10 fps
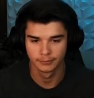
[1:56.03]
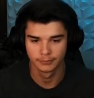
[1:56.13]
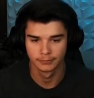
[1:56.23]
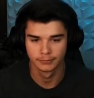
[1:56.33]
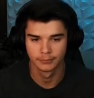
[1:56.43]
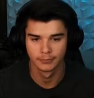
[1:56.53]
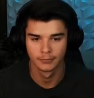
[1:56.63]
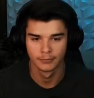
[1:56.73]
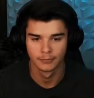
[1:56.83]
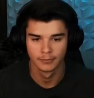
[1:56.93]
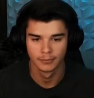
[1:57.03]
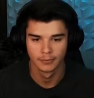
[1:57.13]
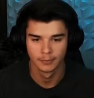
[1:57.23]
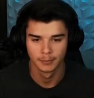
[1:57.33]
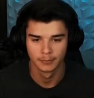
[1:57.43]

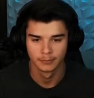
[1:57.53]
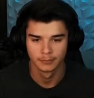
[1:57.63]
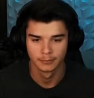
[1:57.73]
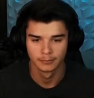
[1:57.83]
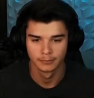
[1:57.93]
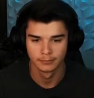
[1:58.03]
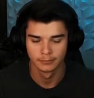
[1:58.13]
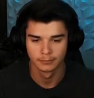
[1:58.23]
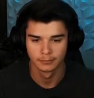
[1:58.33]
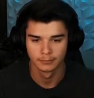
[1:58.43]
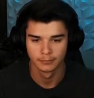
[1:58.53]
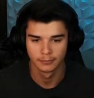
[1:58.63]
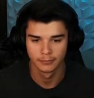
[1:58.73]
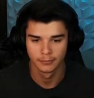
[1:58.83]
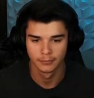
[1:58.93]

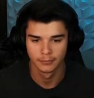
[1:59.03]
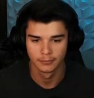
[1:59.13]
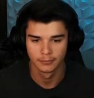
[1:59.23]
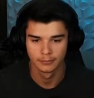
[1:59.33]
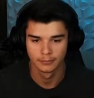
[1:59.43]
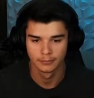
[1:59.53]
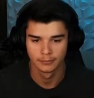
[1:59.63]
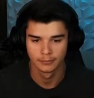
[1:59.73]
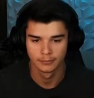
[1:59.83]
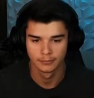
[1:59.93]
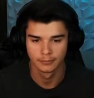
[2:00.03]
No one is speaking in this clip.